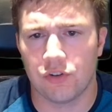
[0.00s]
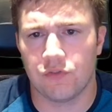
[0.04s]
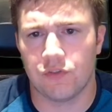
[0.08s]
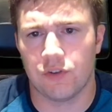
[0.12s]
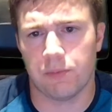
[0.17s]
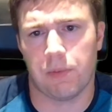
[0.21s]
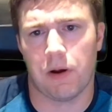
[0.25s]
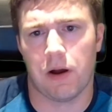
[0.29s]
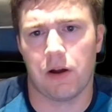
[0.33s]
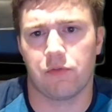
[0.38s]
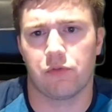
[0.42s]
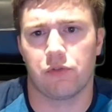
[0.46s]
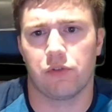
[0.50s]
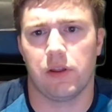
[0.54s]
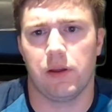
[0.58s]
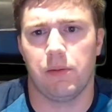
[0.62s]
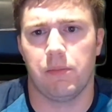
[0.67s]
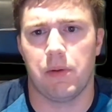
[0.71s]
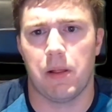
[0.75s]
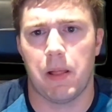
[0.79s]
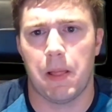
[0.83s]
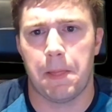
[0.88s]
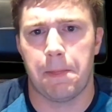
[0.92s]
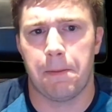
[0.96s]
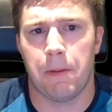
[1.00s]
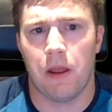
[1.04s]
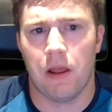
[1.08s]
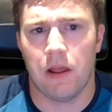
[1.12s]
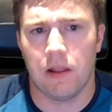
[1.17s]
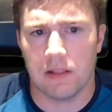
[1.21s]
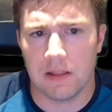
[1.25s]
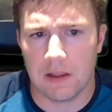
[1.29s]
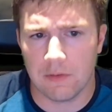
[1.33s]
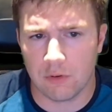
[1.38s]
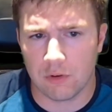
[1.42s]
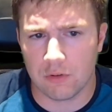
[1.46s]
to Pufferlib.
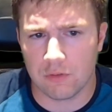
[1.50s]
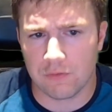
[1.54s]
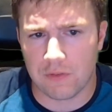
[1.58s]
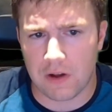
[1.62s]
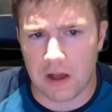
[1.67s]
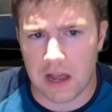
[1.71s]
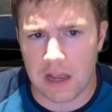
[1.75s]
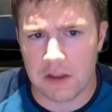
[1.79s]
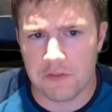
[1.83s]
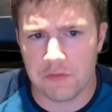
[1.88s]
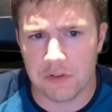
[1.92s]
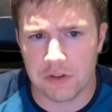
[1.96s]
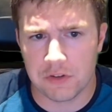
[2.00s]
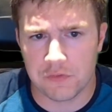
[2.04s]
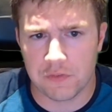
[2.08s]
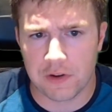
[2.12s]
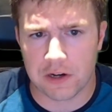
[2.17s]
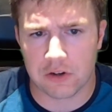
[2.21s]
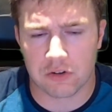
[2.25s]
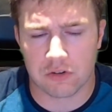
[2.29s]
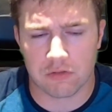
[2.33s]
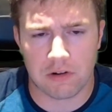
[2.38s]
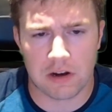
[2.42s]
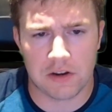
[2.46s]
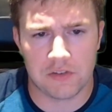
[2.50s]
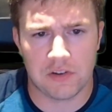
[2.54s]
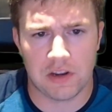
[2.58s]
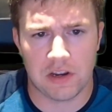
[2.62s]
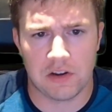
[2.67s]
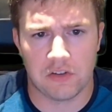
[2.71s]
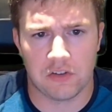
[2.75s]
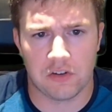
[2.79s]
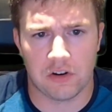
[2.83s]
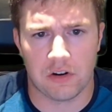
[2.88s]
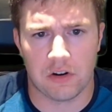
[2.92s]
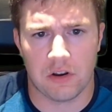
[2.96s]
Level 5 is
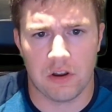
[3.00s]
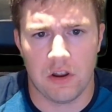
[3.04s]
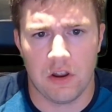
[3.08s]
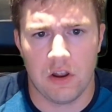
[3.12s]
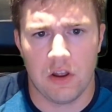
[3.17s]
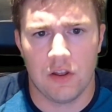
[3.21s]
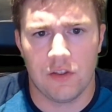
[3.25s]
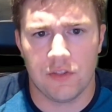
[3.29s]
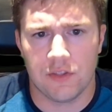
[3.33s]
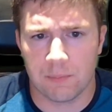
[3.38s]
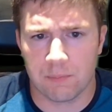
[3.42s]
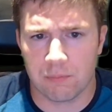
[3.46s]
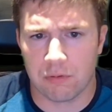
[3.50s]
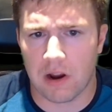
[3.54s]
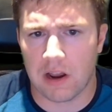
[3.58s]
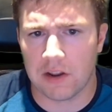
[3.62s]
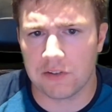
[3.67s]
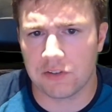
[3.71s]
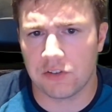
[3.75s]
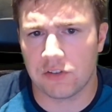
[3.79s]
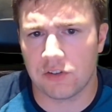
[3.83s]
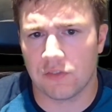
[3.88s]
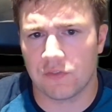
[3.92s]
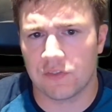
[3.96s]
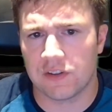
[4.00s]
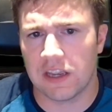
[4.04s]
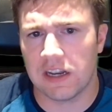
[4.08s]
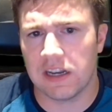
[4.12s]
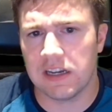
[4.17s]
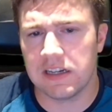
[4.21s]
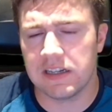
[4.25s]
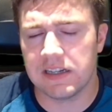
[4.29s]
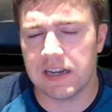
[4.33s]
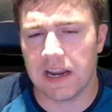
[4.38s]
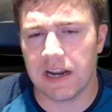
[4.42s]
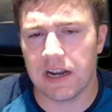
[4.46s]
vectorization, the process of
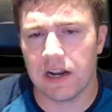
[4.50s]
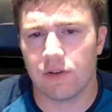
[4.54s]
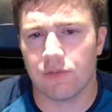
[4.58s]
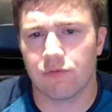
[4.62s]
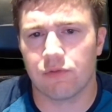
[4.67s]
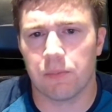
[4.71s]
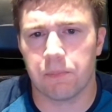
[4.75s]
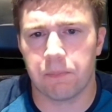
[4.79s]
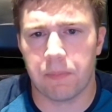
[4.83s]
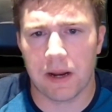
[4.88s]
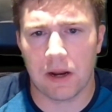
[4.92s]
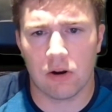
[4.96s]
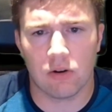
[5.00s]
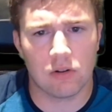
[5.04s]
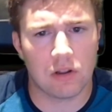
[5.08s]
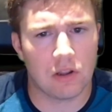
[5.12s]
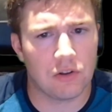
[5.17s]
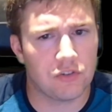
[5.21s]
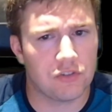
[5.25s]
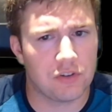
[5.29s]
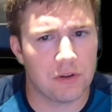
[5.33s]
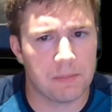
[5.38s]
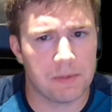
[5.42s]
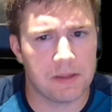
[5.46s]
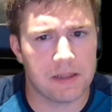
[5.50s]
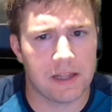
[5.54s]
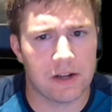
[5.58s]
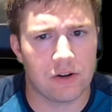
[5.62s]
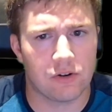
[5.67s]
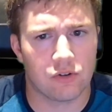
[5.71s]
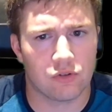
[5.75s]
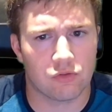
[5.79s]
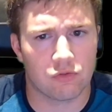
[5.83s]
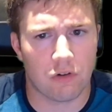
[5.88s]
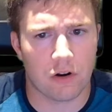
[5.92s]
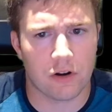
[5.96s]
getting data from parallel
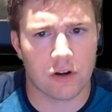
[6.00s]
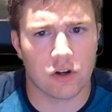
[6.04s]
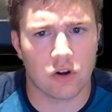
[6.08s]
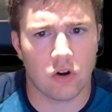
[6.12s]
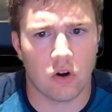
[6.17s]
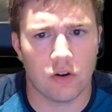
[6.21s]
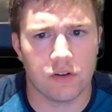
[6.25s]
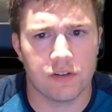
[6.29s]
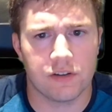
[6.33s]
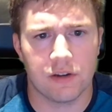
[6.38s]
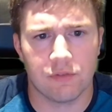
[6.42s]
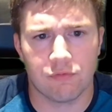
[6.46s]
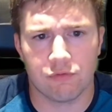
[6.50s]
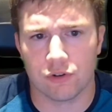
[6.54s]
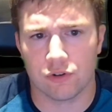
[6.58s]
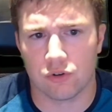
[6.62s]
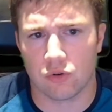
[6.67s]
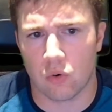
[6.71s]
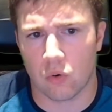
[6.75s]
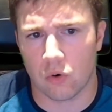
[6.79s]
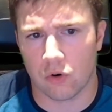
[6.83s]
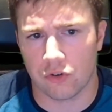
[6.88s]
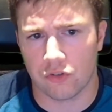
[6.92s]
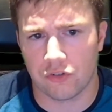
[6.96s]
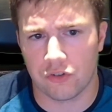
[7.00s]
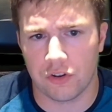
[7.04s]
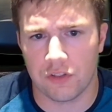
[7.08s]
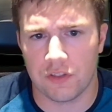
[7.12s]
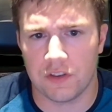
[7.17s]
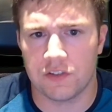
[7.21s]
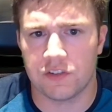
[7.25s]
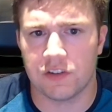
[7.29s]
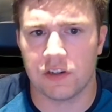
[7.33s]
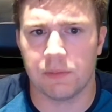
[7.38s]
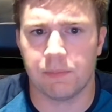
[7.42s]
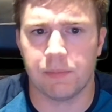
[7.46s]
simulators running on different cores to the
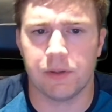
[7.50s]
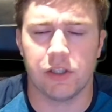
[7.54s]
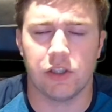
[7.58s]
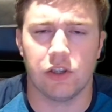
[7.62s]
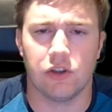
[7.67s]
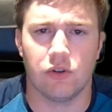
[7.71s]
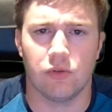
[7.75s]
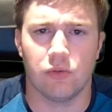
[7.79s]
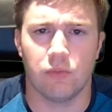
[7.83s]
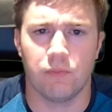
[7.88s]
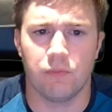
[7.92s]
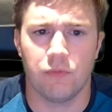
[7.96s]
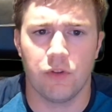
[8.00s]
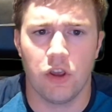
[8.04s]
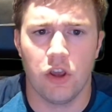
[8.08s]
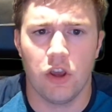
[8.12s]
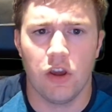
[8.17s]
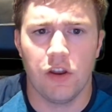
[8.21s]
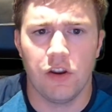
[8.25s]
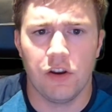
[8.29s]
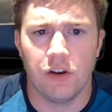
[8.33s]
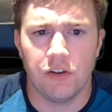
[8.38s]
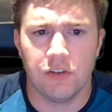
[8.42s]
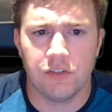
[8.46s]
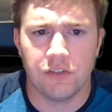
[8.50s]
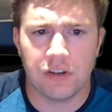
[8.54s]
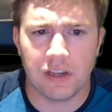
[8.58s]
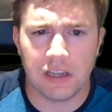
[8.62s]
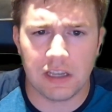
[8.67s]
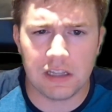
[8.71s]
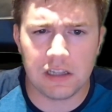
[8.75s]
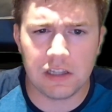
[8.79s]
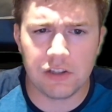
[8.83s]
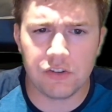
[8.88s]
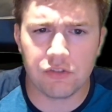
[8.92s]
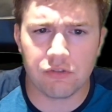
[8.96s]
GPU. To
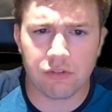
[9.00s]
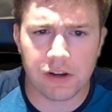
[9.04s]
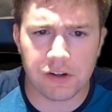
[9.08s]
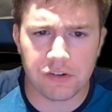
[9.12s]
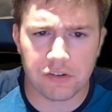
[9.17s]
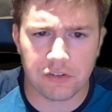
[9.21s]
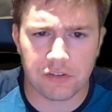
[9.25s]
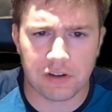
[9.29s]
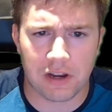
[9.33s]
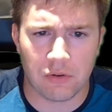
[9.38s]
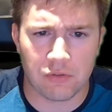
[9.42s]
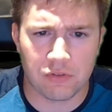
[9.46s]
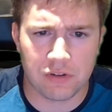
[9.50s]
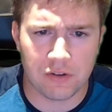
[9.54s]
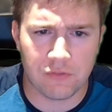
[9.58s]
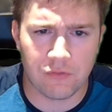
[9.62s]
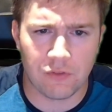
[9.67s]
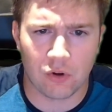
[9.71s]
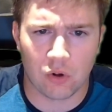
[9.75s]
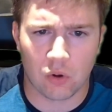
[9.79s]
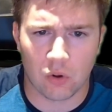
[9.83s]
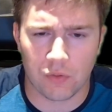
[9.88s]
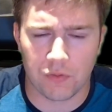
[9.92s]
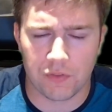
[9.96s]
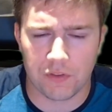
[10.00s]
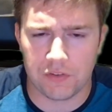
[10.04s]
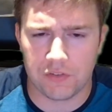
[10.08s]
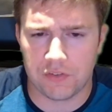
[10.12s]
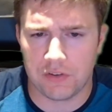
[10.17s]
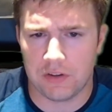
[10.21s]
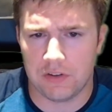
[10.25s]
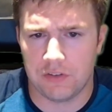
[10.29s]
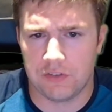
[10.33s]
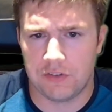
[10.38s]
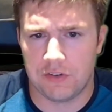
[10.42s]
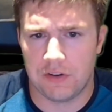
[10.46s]
illustrate just how difficult this
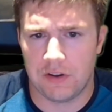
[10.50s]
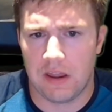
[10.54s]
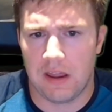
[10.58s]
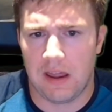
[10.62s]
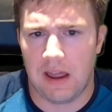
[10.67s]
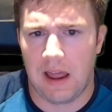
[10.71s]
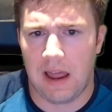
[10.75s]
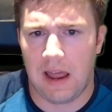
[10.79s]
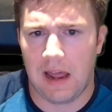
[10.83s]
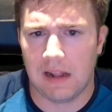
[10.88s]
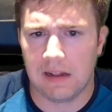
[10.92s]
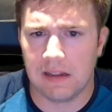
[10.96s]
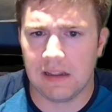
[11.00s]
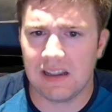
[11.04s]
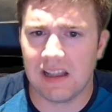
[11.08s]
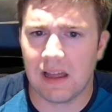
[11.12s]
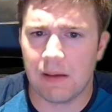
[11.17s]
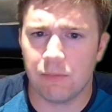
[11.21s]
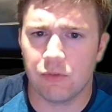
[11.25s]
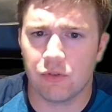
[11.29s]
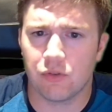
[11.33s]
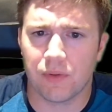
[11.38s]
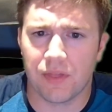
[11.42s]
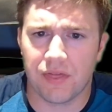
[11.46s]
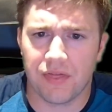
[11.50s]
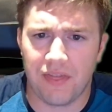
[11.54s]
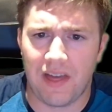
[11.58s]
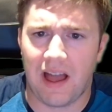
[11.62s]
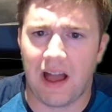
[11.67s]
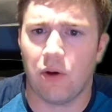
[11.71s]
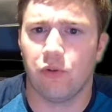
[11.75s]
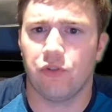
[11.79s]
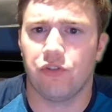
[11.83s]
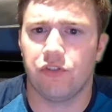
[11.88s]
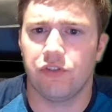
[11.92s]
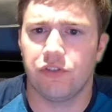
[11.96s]
is, LLMs with
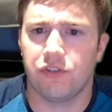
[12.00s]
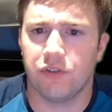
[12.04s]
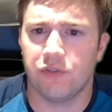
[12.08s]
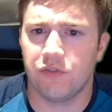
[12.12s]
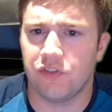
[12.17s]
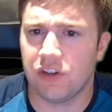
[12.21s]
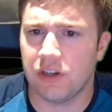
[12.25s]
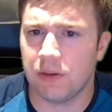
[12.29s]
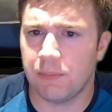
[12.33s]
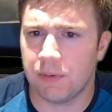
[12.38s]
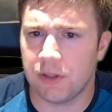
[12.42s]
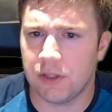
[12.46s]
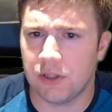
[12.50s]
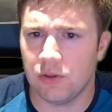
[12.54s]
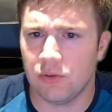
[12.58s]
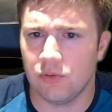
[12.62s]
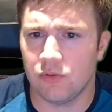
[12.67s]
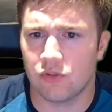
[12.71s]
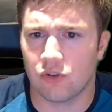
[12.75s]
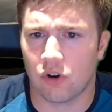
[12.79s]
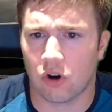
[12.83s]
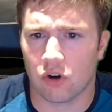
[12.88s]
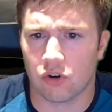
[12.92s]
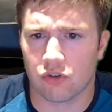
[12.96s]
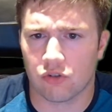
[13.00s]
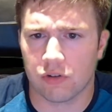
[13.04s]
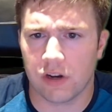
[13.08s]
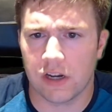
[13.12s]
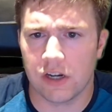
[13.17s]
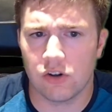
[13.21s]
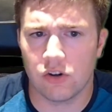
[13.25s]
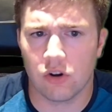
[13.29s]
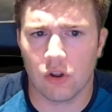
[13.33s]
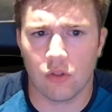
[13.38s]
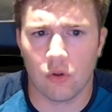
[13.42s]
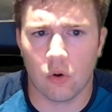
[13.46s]
thousands of GPUs are
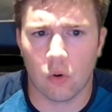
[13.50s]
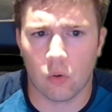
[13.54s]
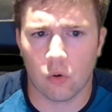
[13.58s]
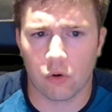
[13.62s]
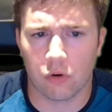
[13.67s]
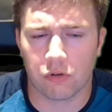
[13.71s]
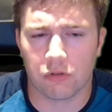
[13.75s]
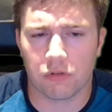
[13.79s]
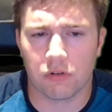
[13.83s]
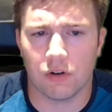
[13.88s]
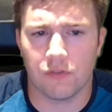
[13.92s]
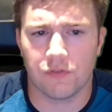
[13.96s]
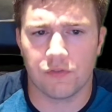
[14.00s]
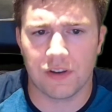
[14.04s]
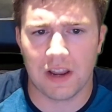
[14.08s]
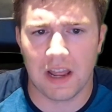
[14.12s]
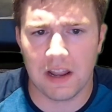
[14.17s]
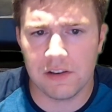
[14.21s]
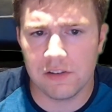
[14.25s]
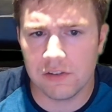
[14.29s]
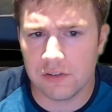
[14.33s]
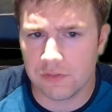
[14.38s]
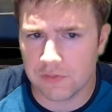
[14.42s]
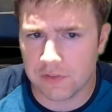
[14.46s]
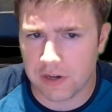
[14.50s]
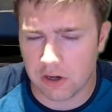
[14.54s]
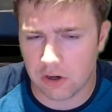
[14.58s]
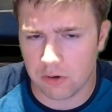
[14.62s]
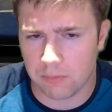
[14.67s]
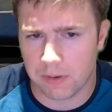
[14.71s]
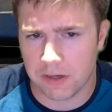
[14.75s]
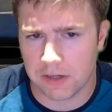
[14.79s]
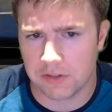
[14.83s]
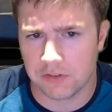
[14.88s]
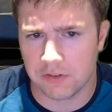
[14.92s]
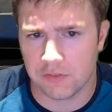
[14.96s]
trained on the order of tens of
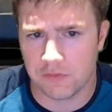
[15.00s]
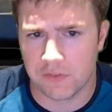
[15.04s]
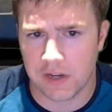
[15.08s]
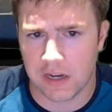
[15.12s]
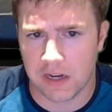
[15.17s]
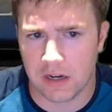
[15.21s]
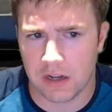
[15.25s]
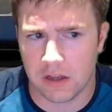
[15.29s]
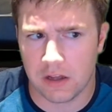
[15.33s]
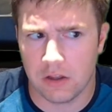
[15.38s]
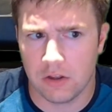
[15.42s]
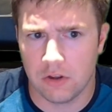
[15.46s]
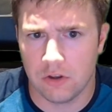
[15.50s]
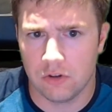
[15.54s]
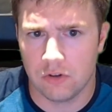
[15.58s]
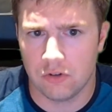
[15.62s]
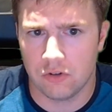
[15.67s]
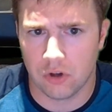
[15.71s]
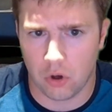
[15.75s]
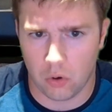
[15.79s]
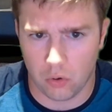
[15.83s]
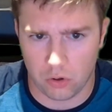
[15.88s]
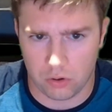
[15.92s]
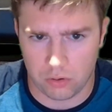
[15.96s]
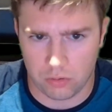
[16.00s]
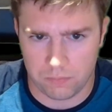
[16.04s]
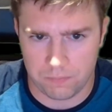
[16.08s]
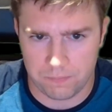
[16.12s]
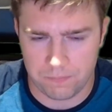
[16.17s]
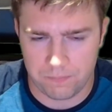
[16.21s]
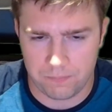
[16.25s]
terabytes of data total.